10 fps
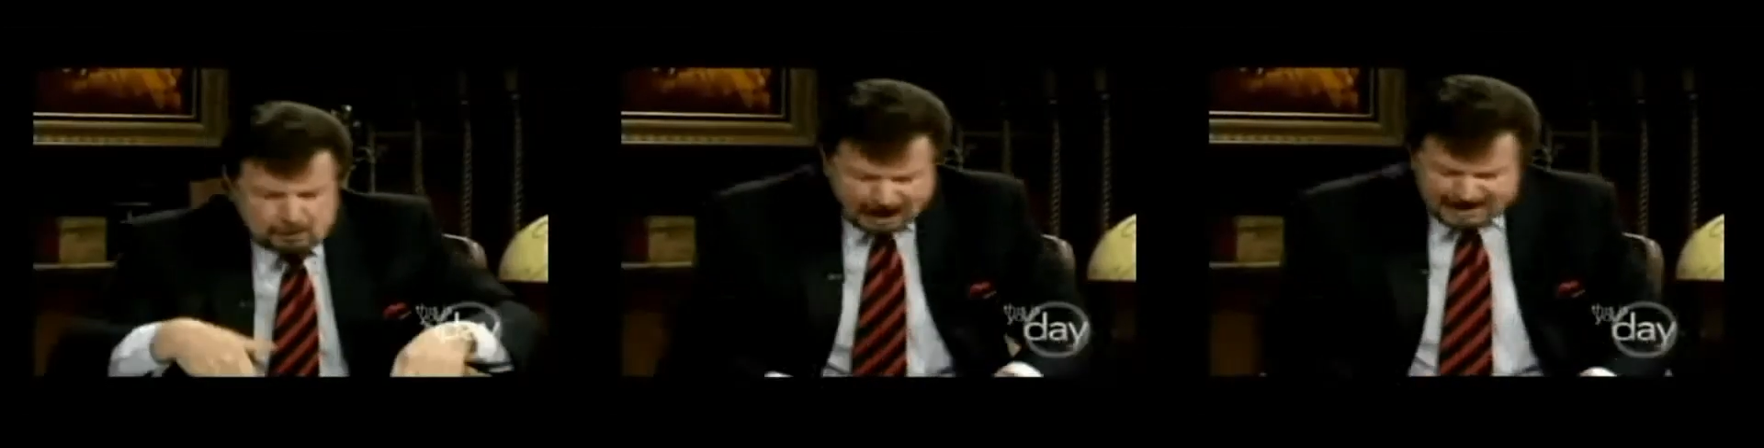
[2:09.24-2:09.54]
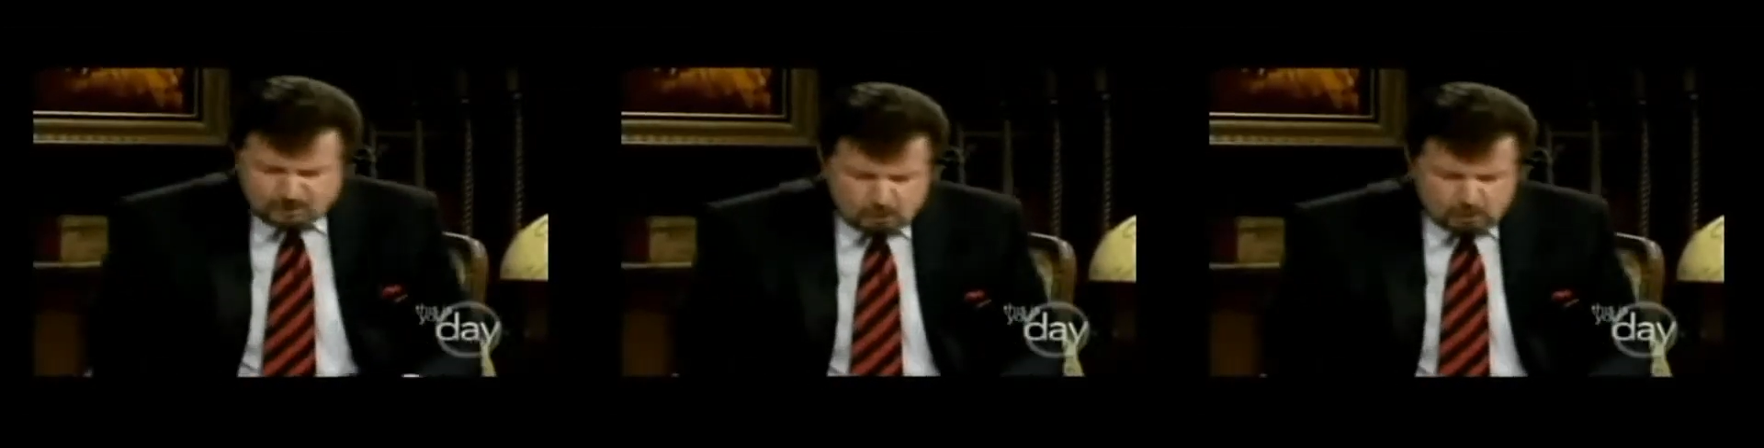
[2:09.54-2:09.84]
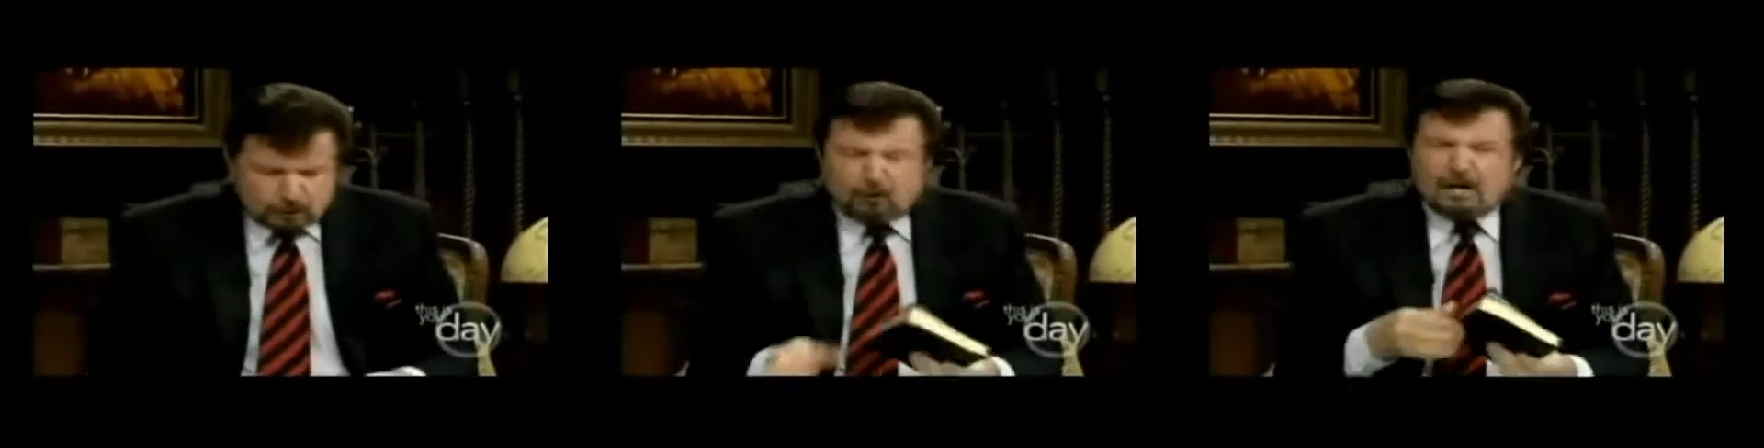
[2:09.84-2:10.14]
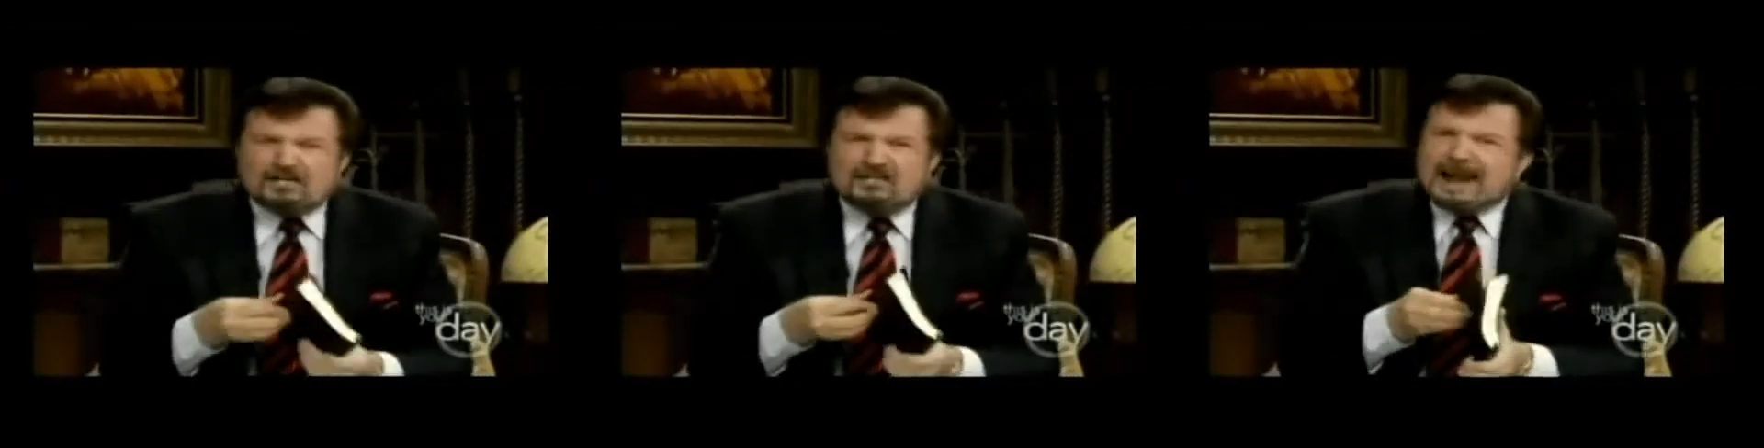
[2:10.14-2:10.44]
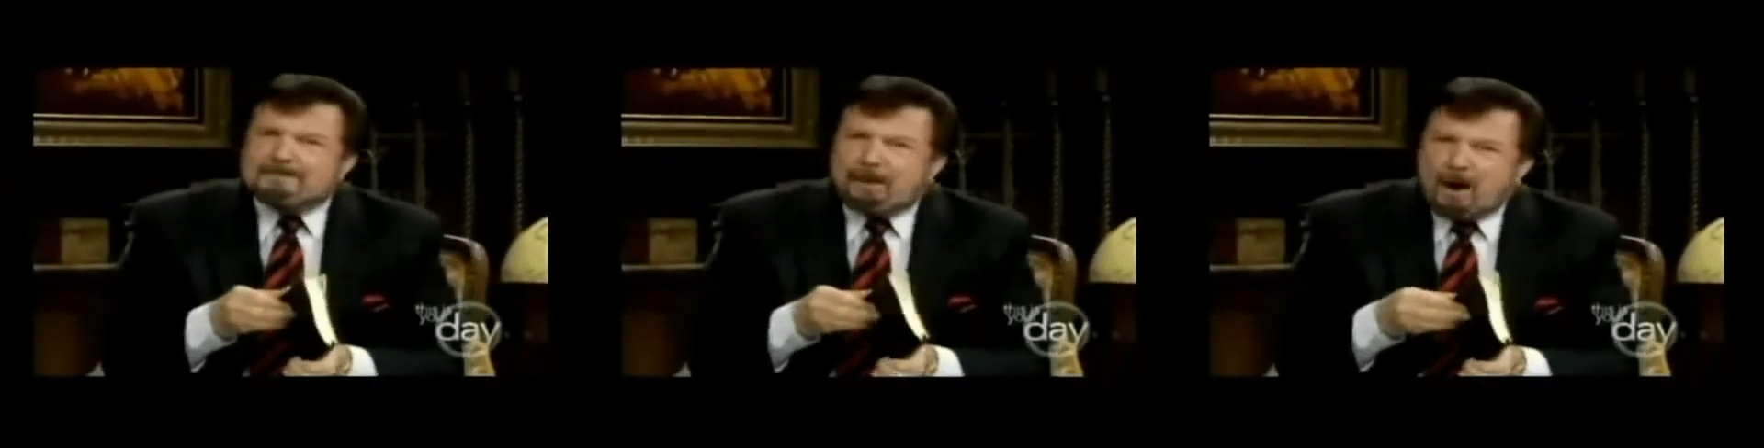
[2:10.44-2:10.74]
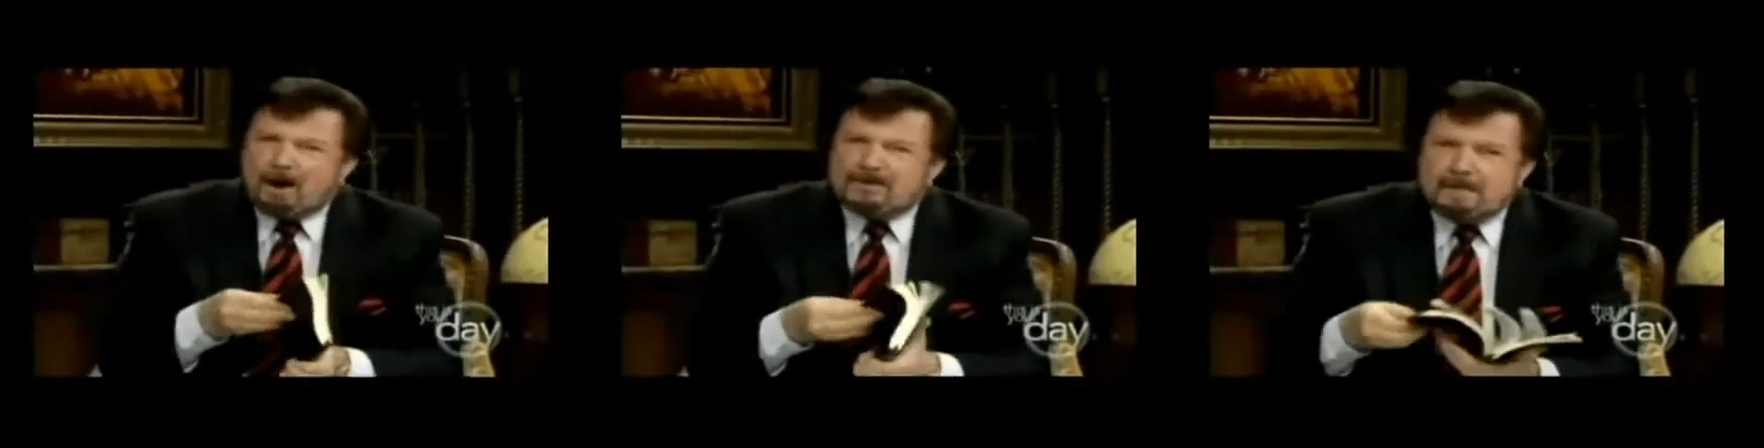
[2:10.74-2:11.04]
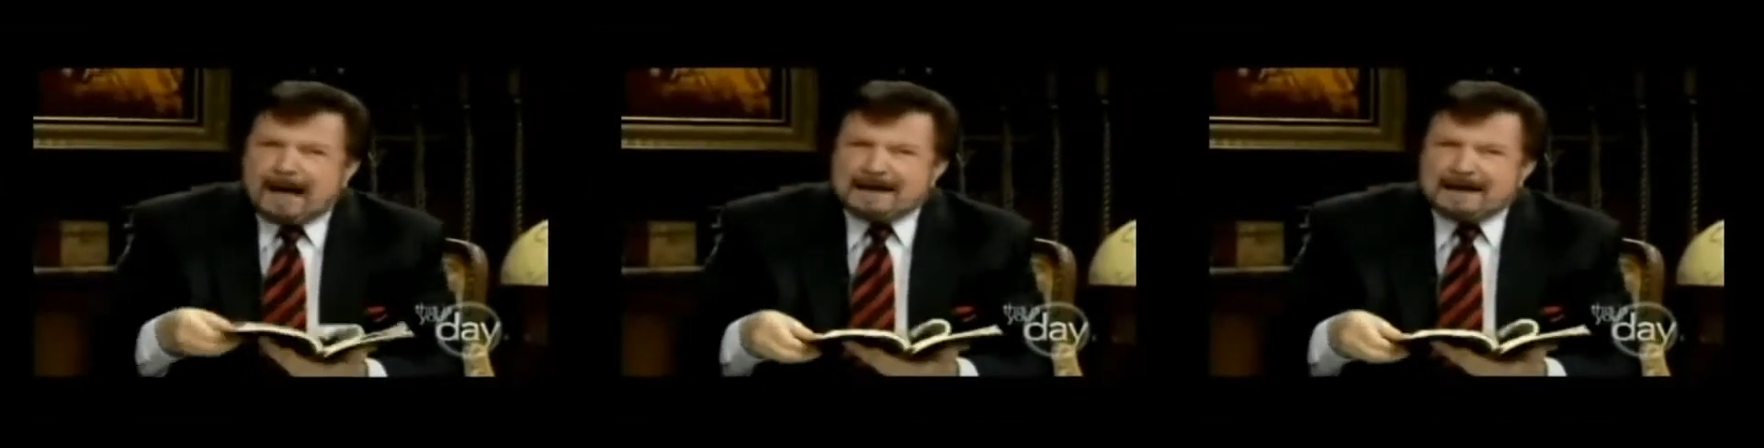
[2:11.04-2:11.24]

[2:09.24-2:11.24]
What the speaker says: If you're not going to trust that part of the